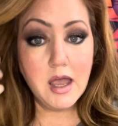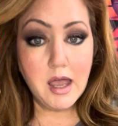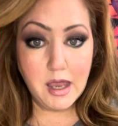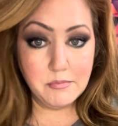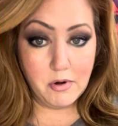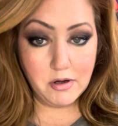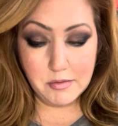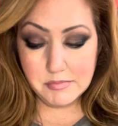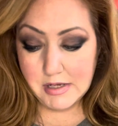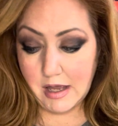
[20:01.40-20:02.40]
and mark
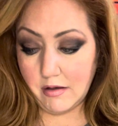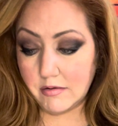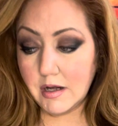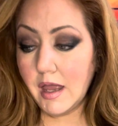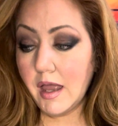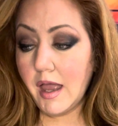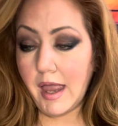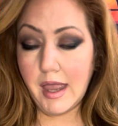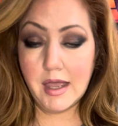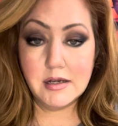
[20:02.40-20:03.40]
them down.
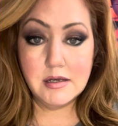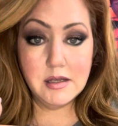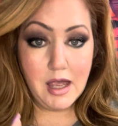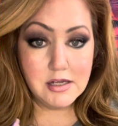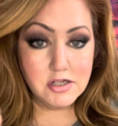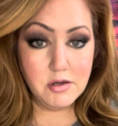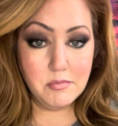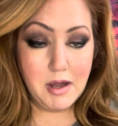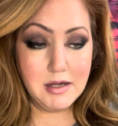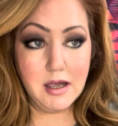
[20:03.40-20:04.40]
And yes, you
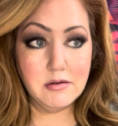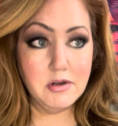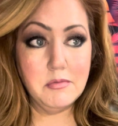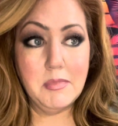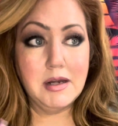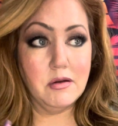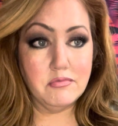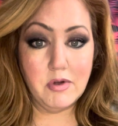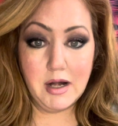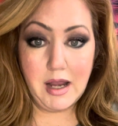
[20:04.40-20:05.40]
might not
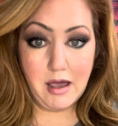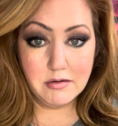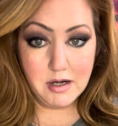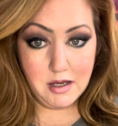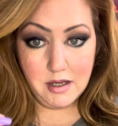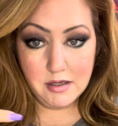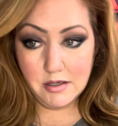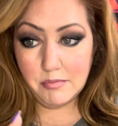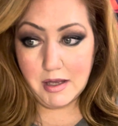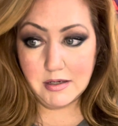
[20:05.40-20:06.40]
run out. You
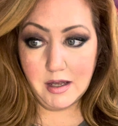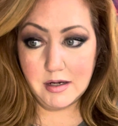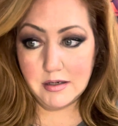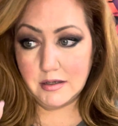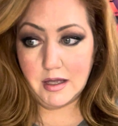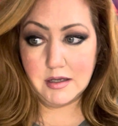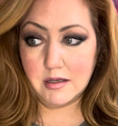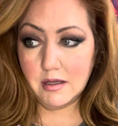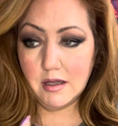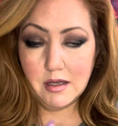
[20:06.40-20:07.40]
might not, like,
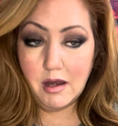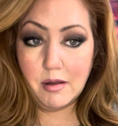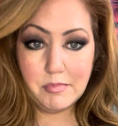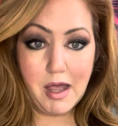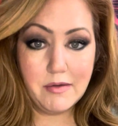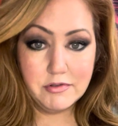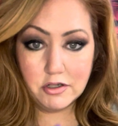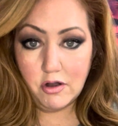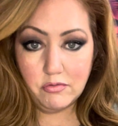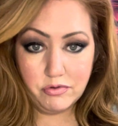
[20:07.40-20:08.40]
I'm having to
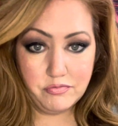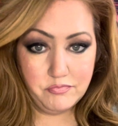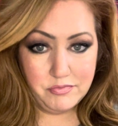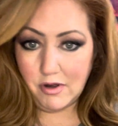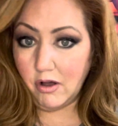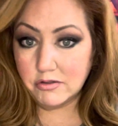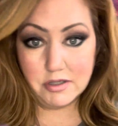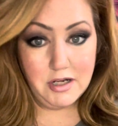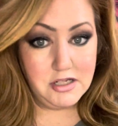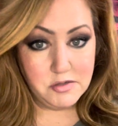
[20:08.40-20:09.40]
go
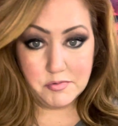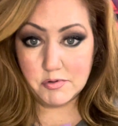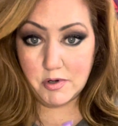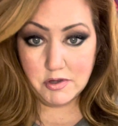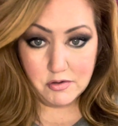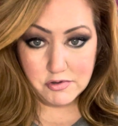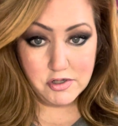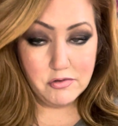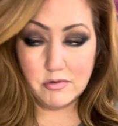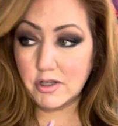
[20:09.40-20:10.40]
alternate just between those
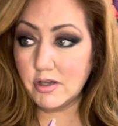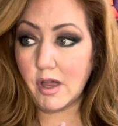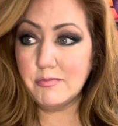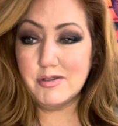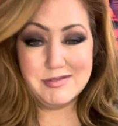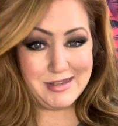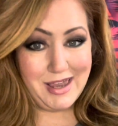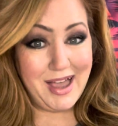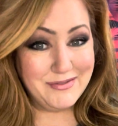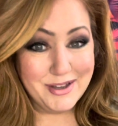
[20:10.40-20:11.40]
two. I'm used to
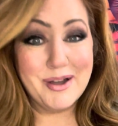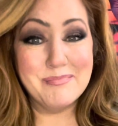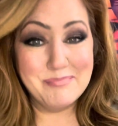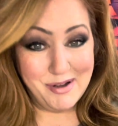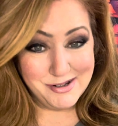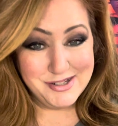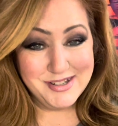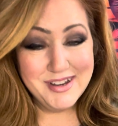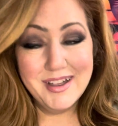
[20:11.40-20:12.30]
having a bunch.